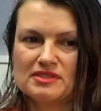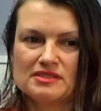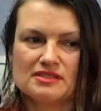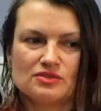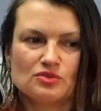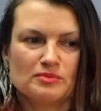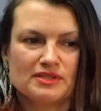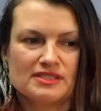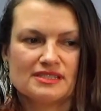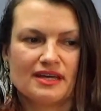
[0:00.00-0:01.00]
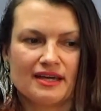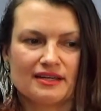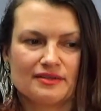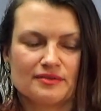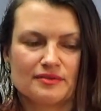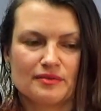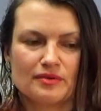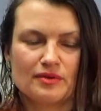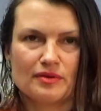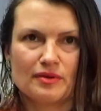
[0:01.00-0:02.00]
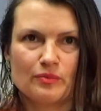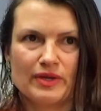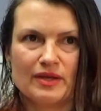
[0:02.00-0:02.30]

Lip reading: because it's almost like we